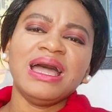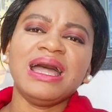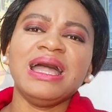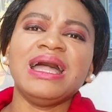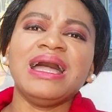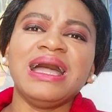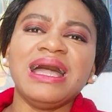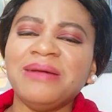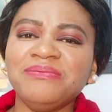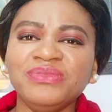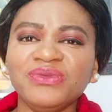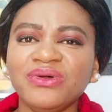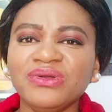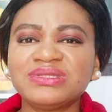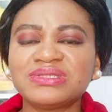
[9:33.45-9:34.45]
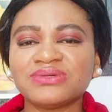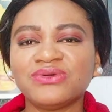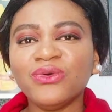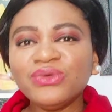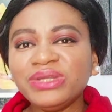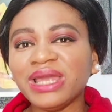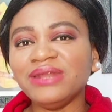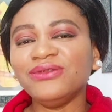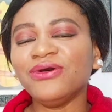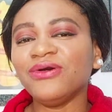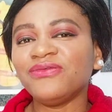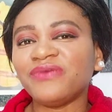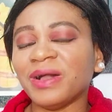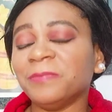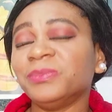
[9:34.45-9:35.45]
I'm not good
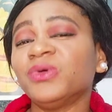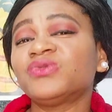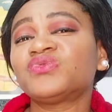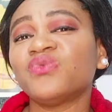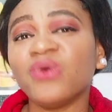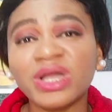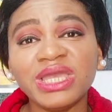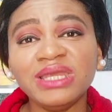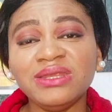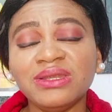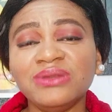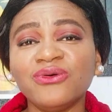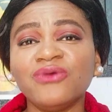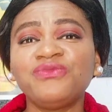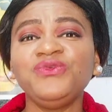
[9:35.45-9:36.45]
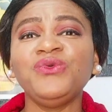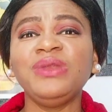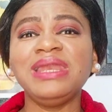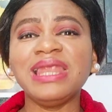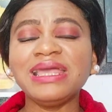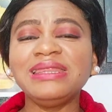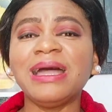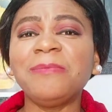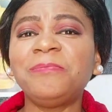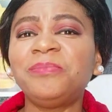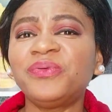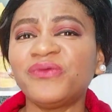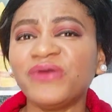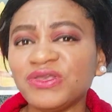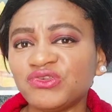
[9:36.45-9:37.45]
enough, I'm not working enough. You let that
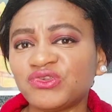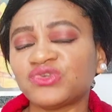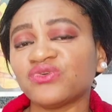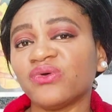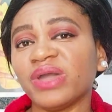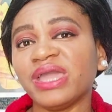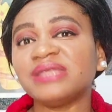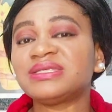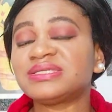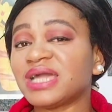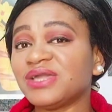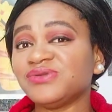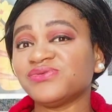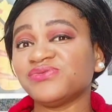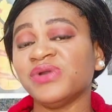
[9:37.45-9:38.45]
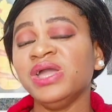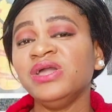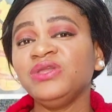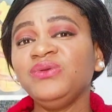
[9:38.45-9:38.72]
pressure enter you.